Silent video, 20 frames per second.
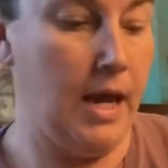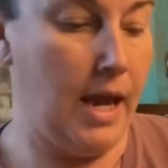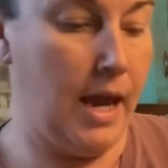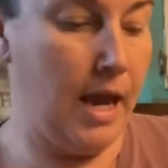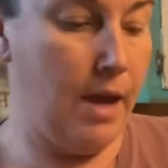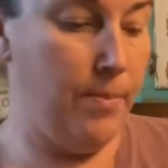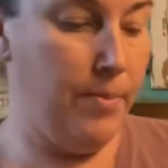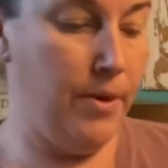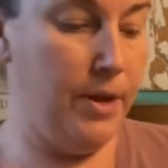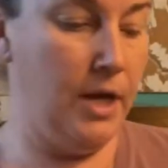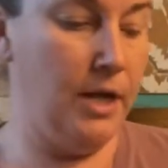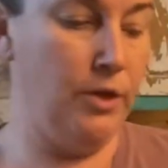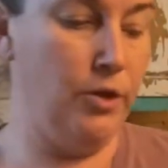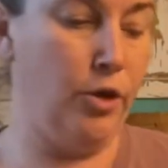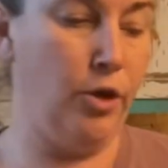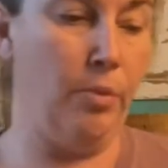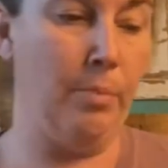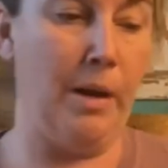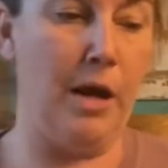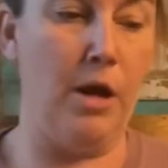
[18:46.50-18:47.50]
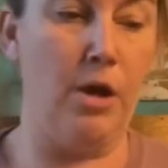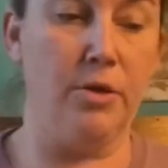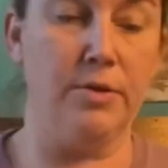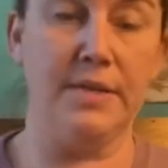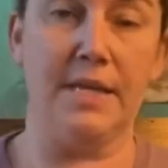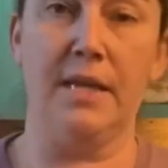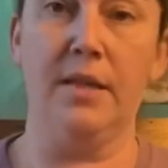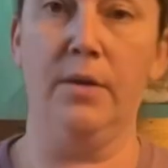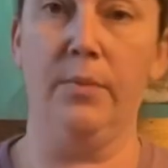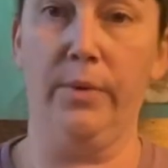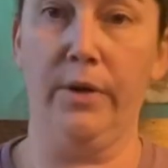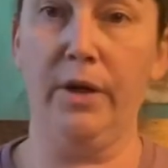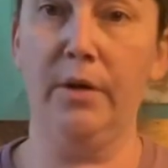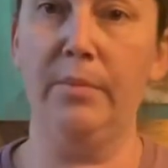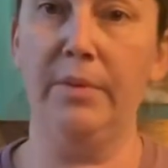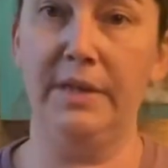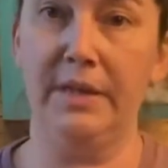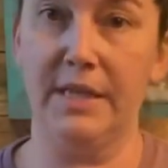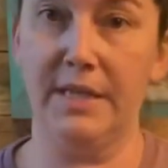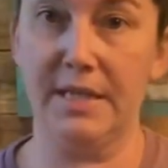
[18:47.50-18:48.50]
and put it in little balls, and then we're going to
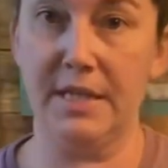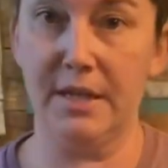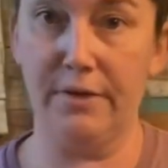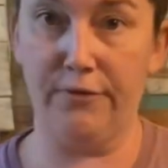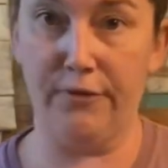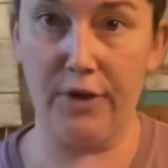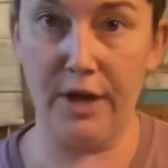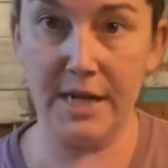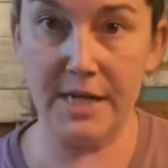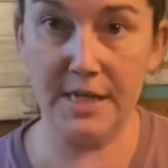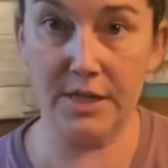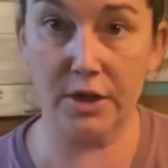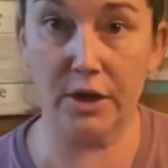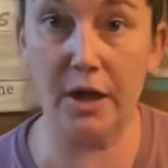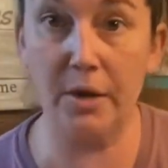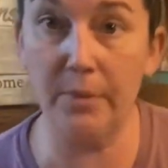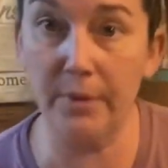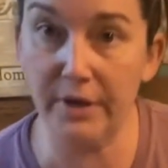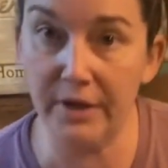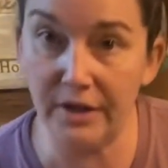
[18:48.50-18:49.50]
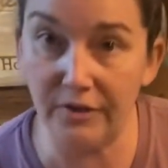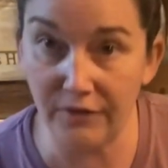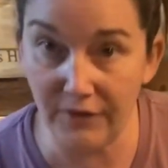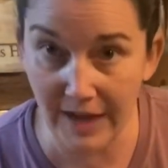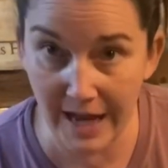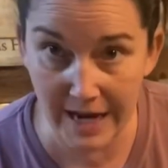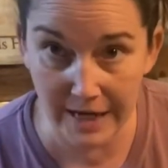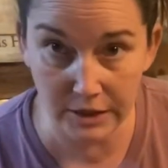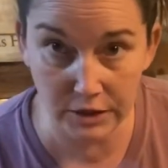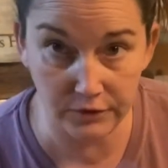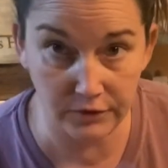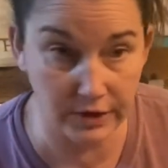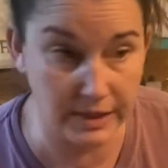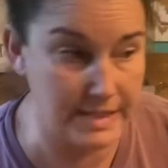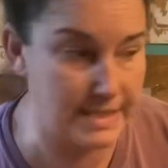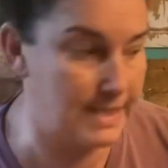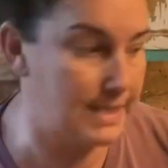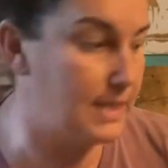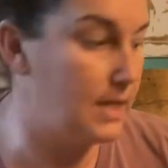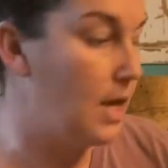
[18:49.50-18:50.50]
put this in the freezer, and we're going to flash
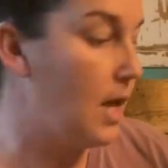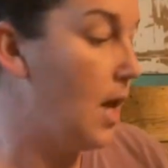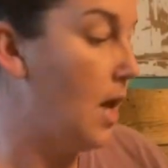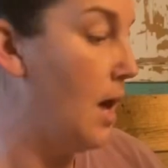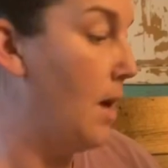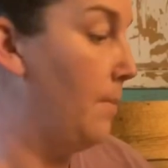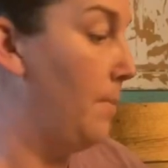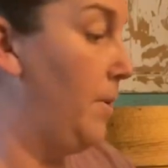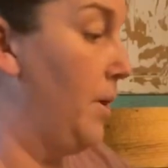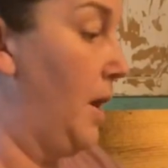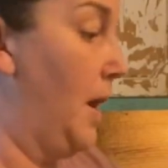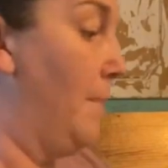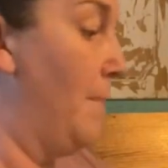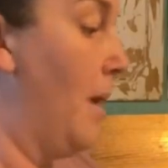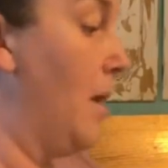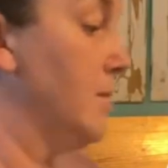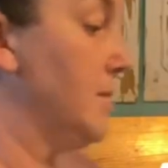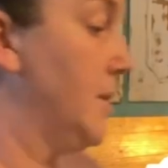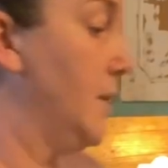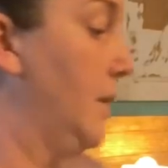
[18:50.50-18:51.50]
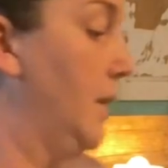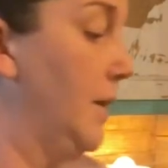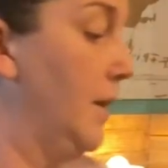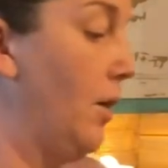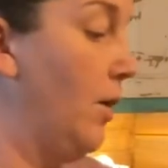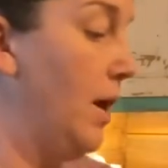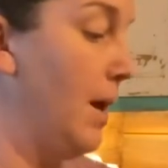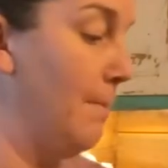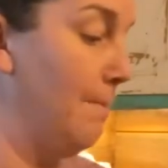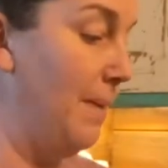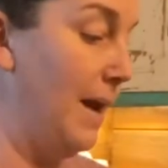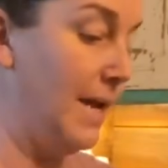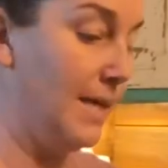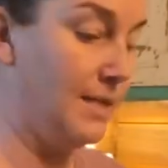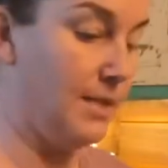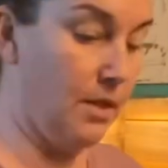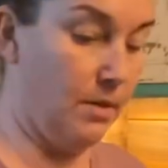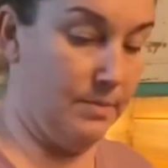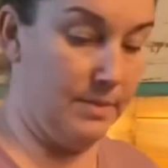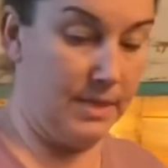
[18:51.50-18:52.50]
freeze it. But I'm also going to go ahead and bake
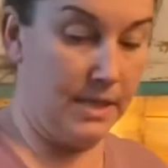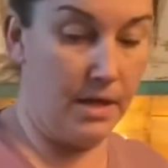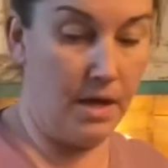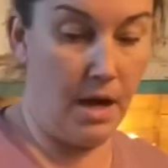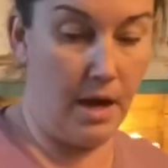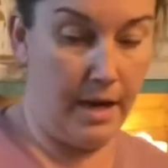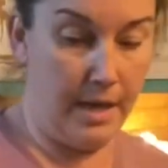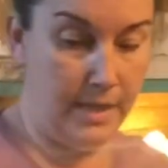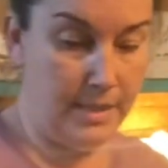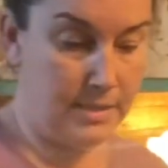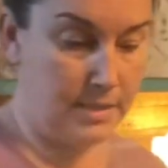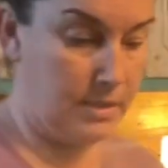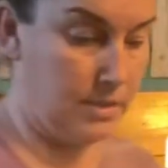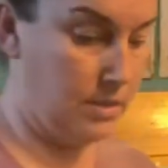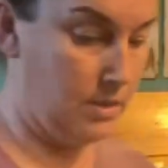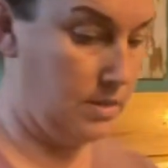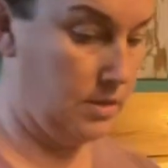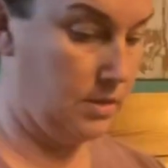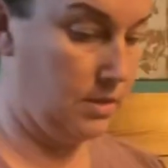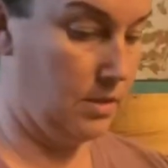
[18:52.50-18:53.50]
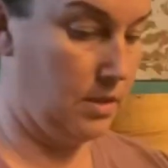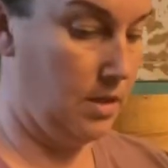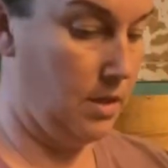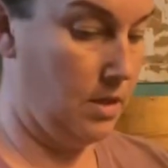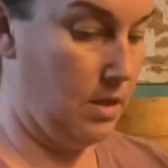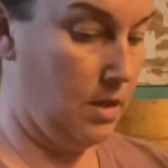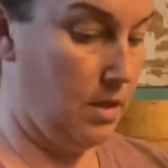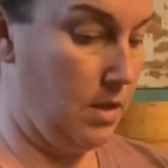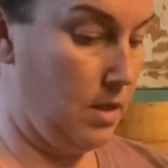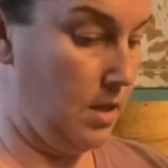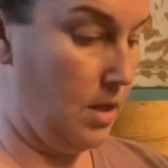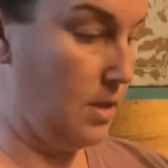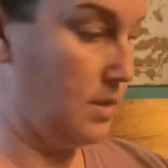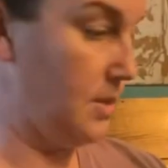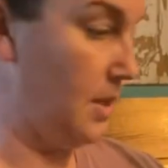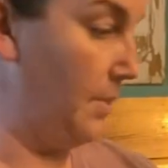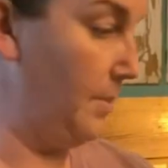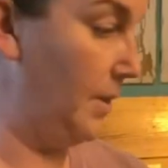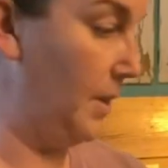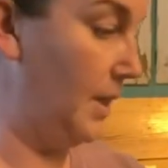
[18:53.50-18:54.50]
some tonight. So
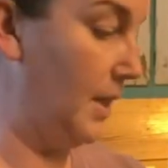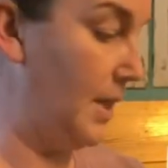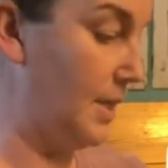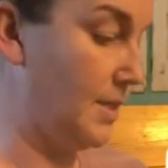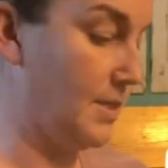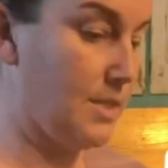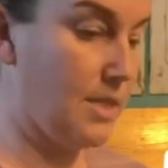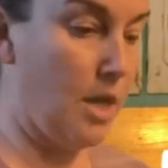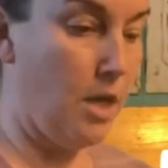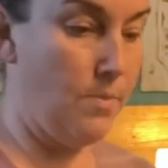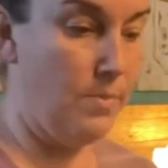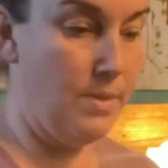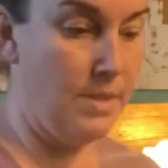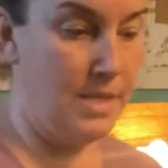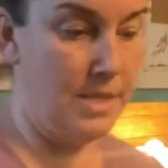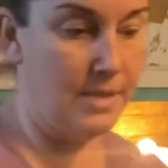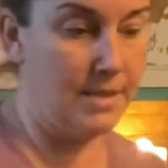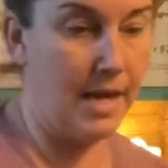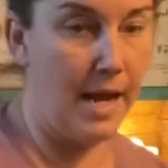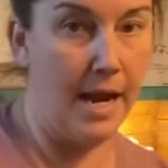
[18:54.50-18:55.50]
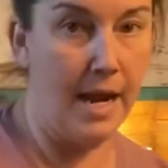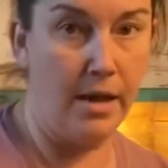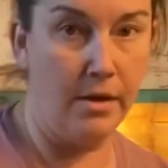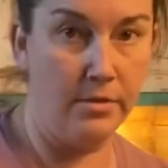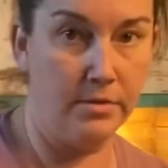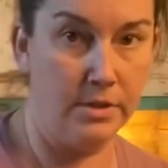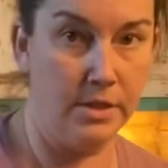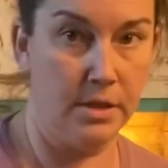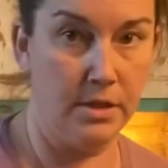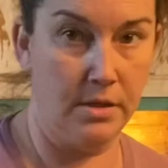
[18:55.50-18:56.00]
I'm going to get to scooping this out,